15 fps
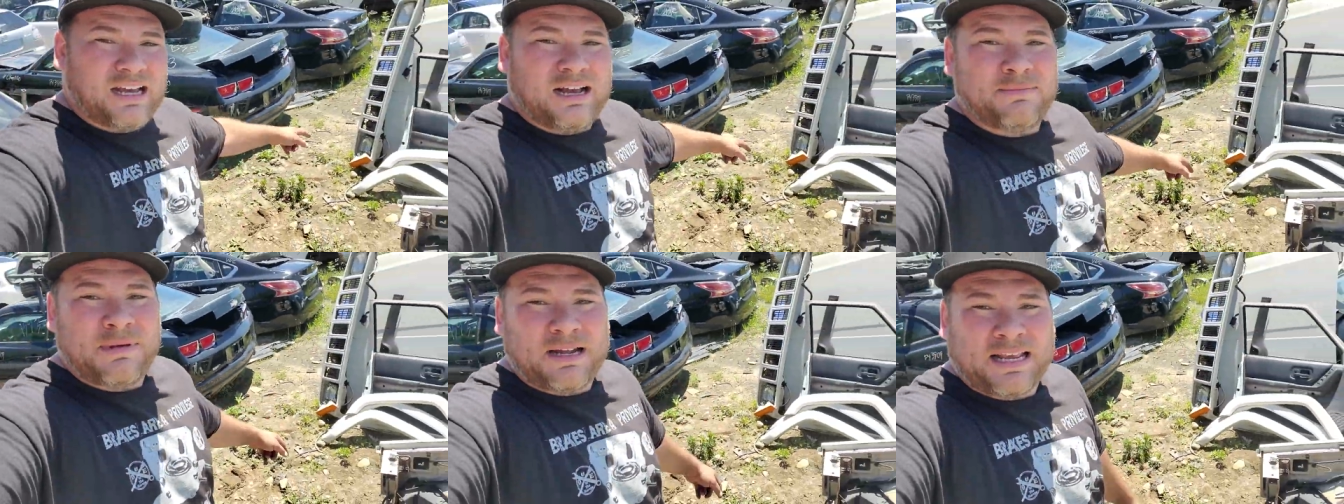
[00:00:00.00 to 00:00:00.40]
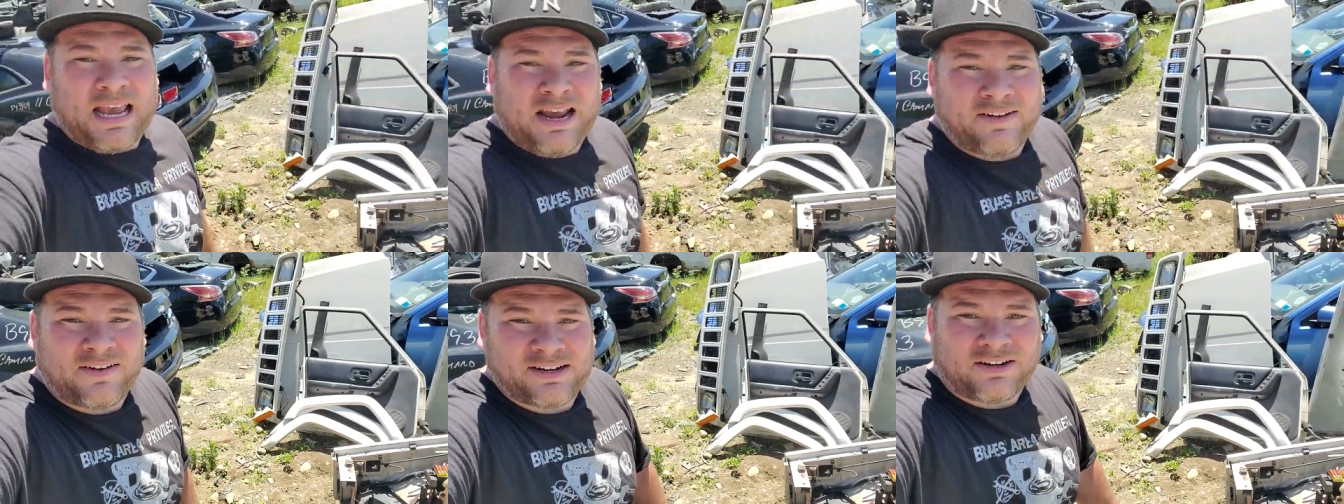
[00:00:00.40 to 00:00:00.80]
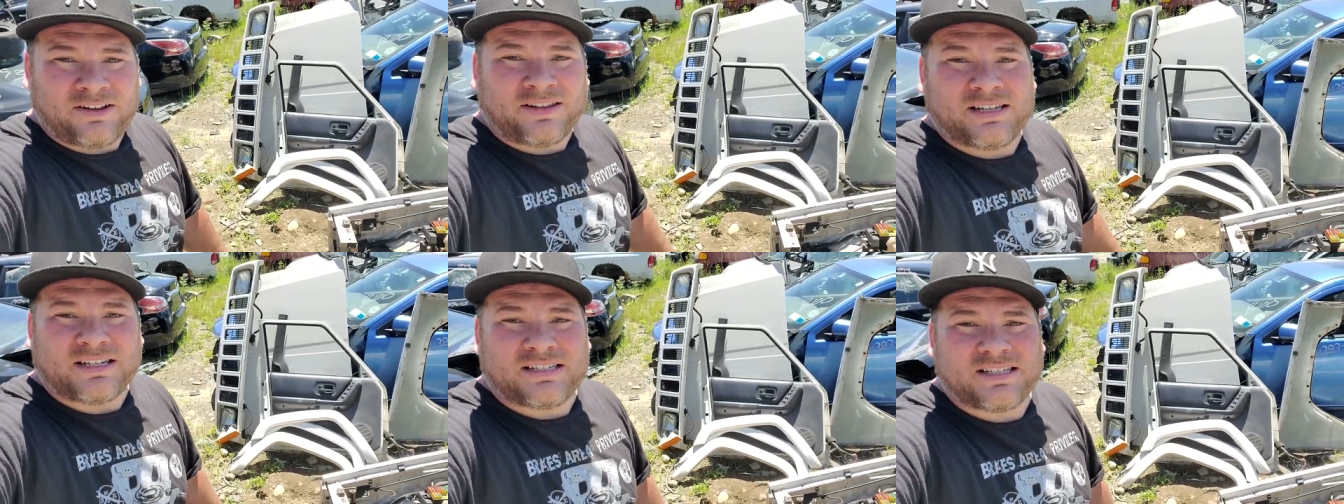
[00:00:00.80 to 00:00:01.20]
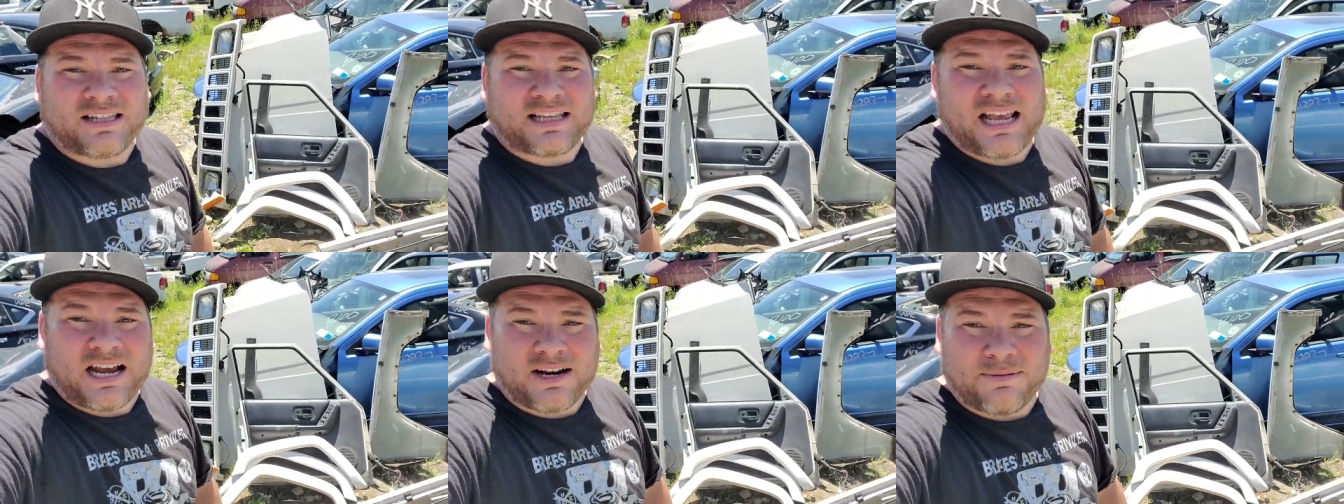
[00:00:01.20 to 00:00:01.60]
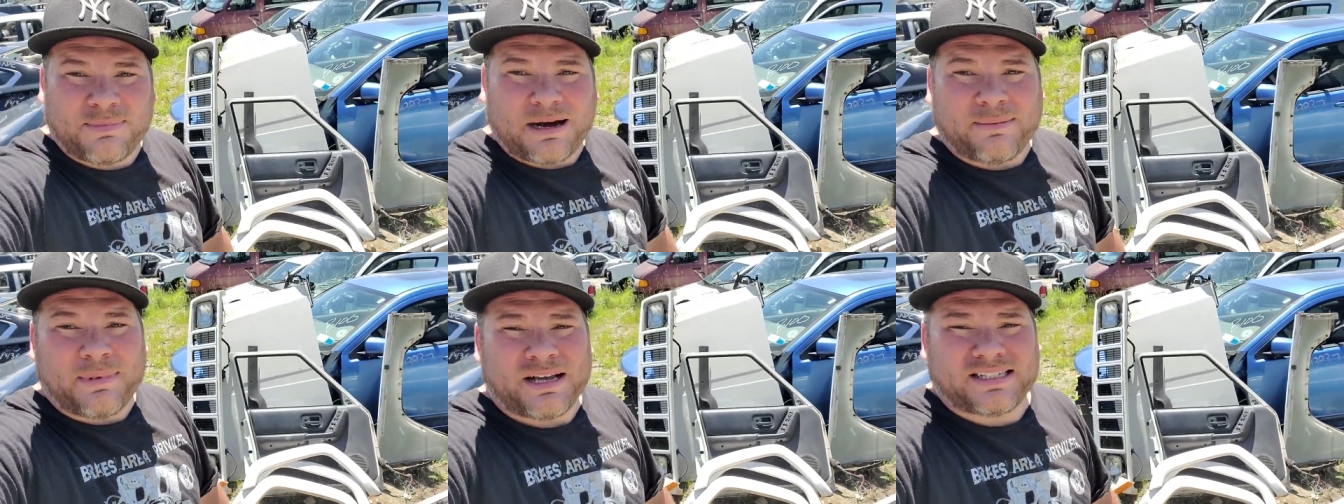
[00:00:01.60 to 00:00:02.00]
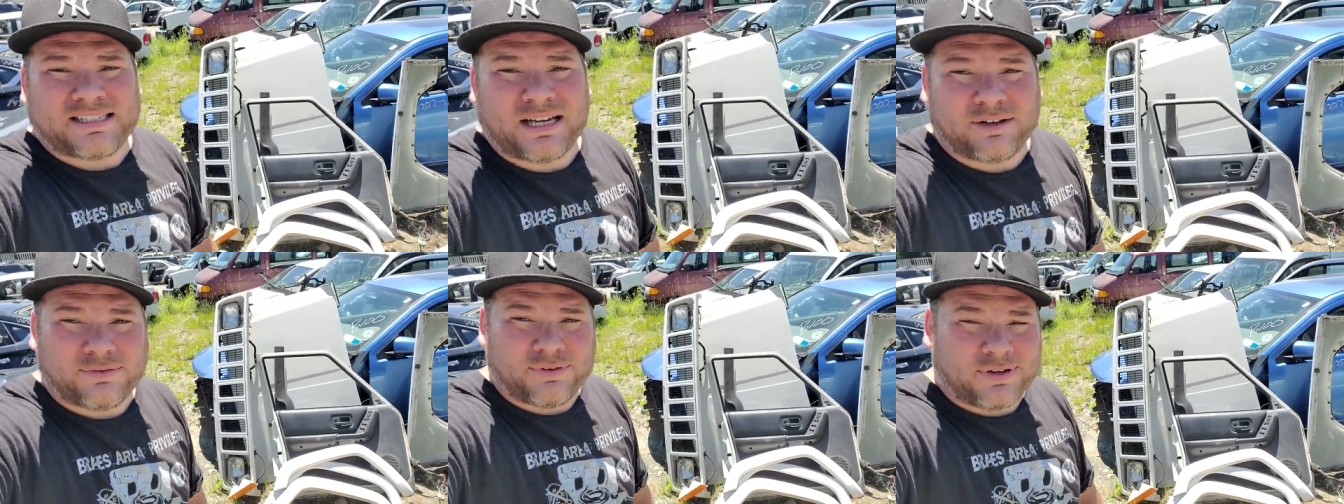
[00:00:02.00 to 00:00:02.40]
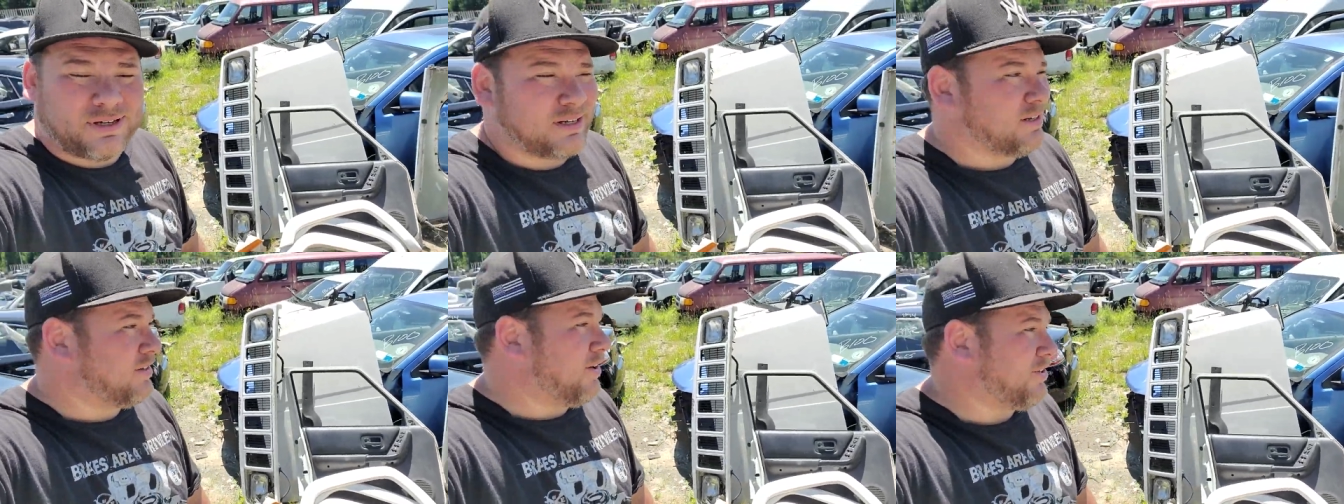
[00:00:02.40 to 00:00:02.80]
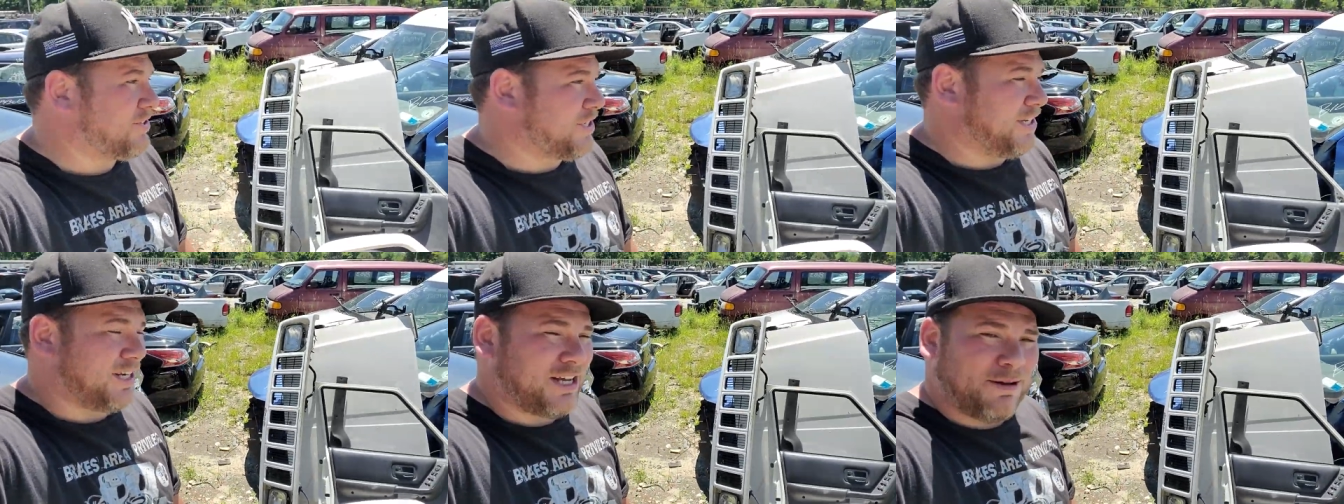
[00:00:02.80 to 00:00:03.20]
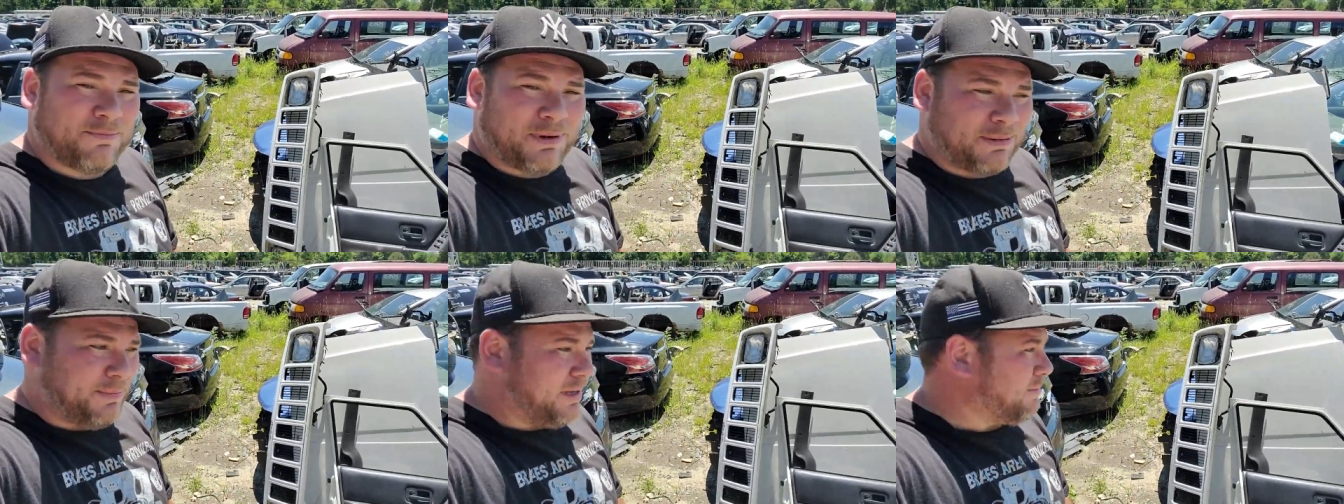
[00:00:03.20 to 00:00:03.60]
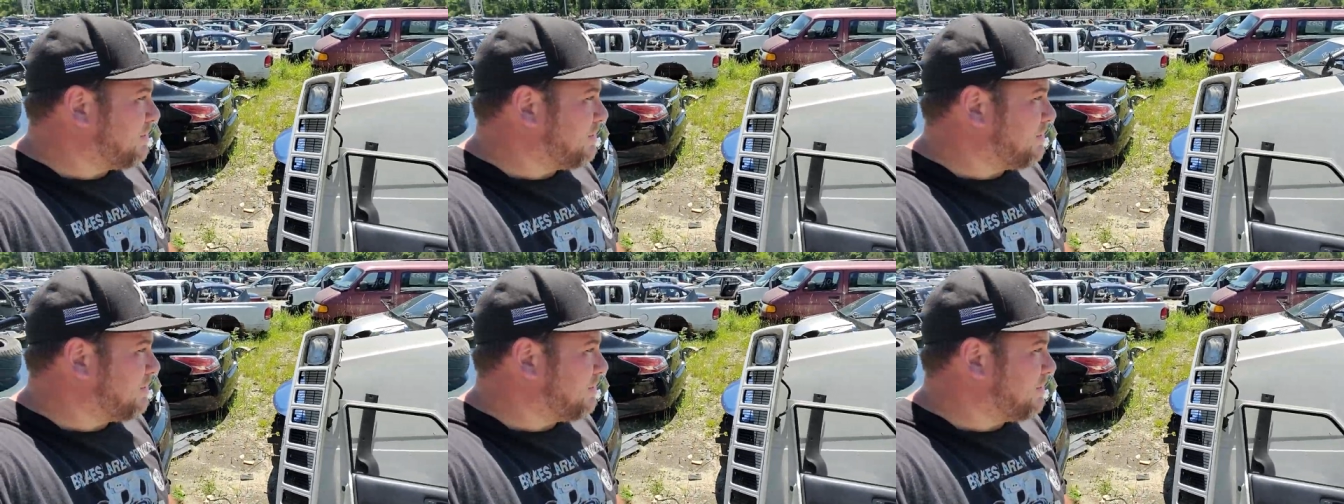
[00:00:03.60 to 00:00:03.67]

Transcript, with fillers: I'm not carrying all this to the counter by myself. The car's going to come pick me up.